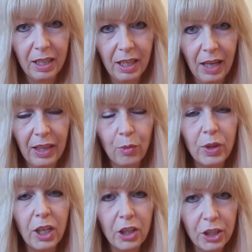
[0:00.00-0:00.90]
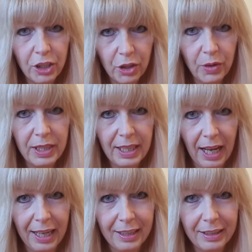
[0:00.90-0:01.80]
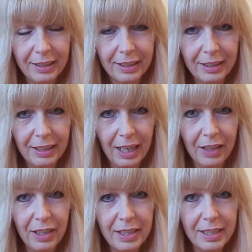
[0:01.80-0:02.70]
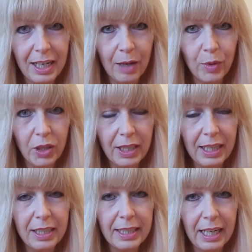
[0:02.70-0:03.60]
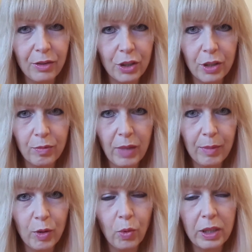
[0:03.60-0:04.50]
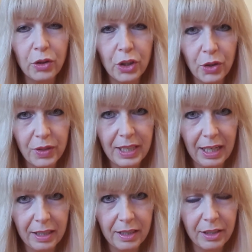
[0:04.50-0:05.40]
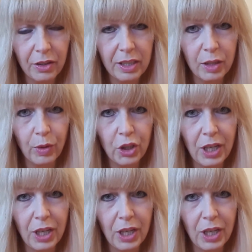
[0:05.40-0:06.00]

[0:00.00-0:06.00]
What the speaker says: And then we're going to do it again. And this time we're going to get it down to maybe 1 or 2 seconds, so the swish